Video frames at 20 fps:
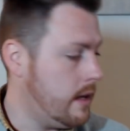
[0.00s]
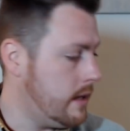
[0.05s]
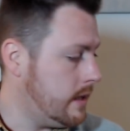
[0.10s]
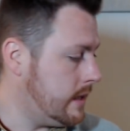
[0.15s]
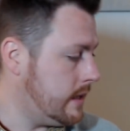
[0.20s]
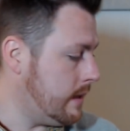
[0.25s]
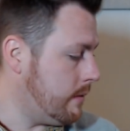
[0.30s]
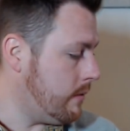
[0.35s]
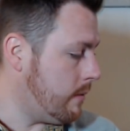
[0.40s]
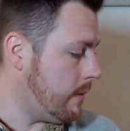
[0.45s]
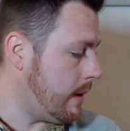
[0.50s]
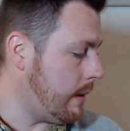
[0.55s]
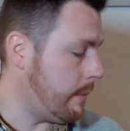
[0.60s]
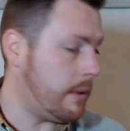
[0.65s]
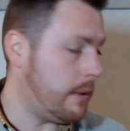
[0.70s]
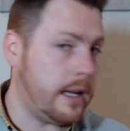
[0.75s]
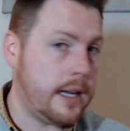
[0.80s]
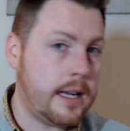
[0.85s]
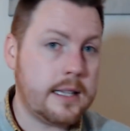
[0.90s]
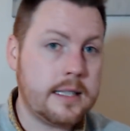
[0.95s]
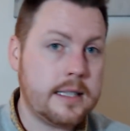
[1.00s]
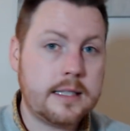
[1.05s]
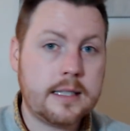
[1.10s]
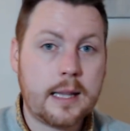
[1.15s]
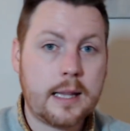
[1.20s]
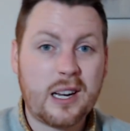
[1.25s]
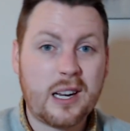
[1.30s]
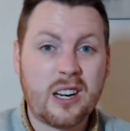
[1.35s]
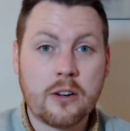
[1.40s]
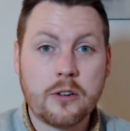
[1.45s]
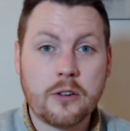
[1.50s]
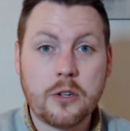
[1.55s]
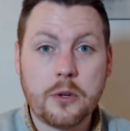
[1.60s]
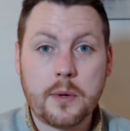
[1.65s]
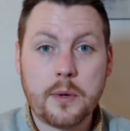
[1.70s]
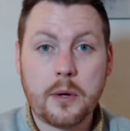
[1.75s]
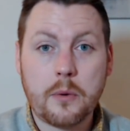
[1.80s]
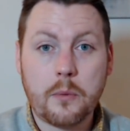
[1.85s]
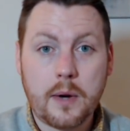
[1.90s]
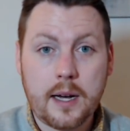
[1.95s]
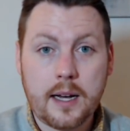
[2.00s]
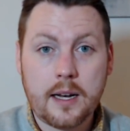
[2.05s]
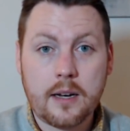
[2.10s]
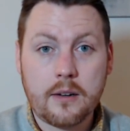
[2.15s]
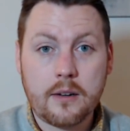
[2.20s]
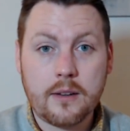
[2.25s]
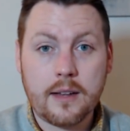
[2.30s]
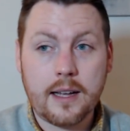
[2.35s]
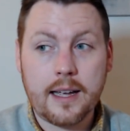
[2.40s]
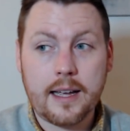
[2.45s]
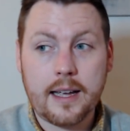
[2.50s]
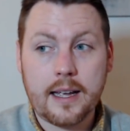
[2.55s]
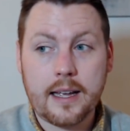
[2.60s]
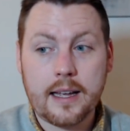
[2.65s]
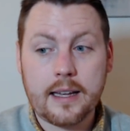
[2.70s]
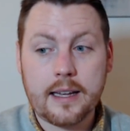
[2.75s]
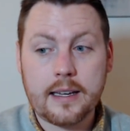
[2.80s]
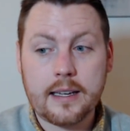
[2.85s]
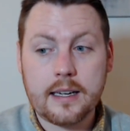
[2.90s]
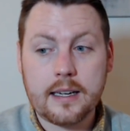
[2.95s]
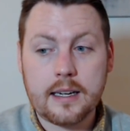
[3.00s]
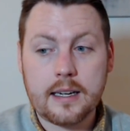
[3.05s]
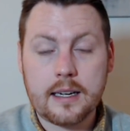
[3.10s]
some of my plants that are doing well and